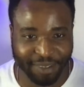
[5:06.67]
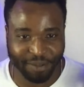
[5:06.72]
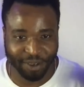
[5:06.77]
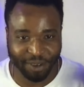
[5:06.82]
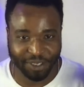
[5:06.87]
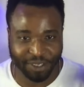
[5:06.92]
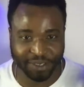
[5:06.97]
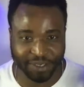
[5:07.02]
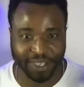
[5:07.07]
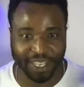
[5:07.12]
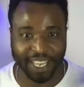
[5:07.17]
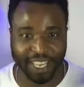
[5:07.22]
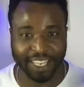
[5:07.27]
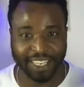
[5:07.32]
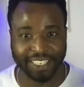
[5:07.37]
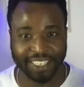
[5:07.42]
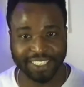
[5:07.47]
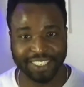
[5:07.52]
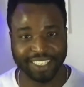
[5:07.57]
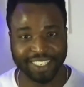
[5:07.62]
going to
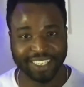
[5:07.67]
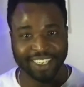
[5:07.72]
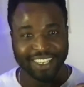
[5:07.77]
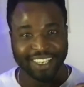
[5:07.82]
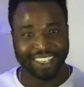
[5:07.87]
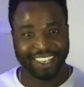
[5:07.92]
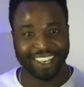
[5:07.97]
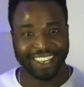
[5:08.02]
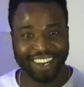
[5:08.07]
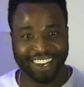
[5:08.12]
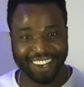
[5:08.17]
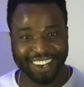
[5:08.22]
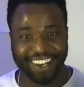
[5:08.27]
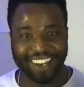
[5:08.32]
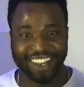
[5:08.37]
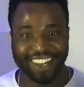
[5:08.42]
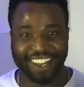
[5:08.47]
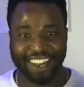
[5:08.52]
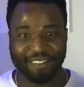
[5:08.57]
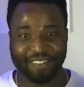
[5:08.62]
add
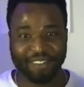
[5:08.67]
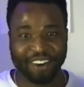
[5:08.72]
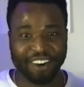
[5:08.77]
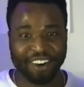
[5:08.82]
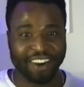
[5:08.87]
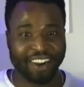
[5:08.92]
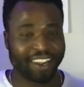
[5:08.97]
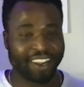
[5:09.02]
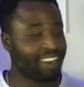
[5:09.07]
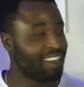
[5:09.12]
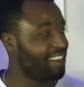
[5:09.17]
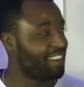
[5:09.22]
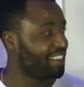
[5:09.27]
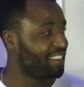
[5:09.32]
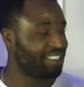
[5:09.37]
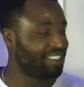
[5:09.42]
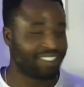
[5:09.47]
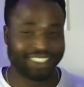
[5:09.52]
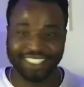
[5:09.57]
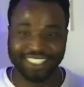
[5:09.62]
another
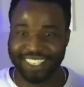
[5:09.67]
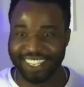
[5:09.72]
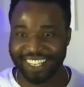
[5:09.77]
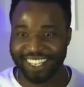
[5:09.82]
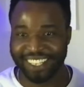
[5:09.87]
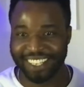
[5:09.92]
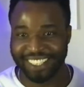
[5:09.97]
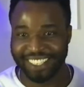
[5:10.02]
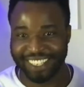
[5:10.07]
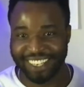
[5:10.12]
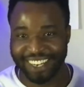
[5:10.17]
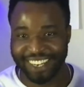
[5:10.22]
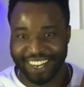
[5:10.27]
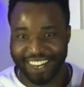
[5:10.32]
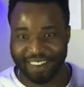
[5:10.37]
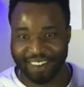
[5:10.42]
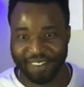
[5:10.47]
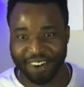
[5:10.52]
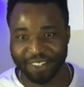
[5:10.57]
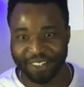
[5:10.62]
camera. Do you see that? There's another
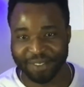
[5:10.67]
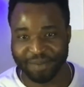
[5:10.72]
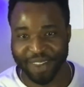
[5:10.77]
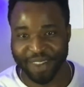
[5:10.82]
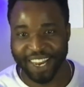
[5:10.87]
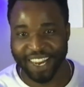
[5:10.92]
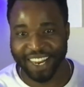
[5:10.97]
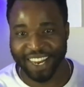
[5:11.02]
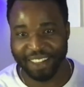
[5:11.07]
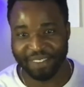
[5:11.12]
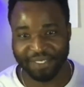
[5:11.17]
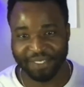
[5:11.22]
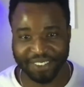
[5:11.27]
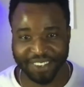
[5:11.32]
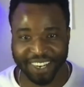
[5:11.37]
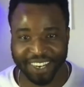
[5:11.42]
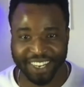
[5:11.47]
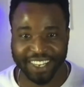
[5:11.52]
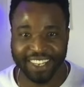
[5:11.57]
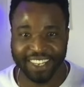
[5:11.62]
camera to my left
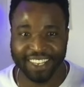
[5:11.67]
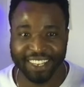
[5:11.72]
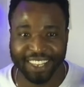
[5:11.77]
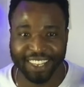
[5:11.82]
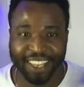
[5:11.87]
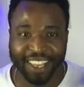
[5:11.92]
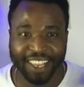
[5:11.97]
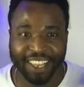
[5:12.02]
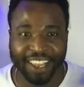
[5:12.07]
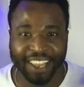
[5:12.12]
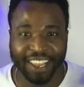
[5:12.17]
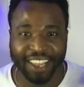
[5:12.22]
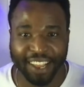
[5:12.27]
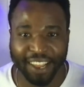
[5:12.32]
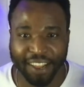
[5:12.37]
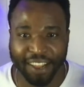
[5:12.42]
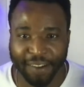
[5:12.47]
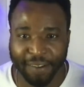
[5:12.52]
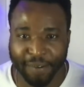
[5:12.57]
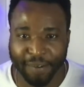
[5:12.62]
right here.
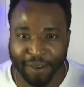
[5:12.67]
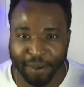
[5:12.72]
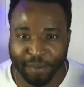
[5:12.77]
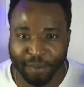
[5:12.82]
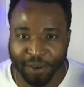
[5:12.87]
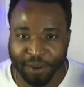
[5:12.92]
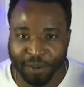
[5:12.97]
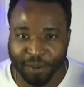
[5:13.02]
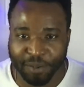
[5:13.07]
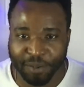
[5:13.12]
I'm going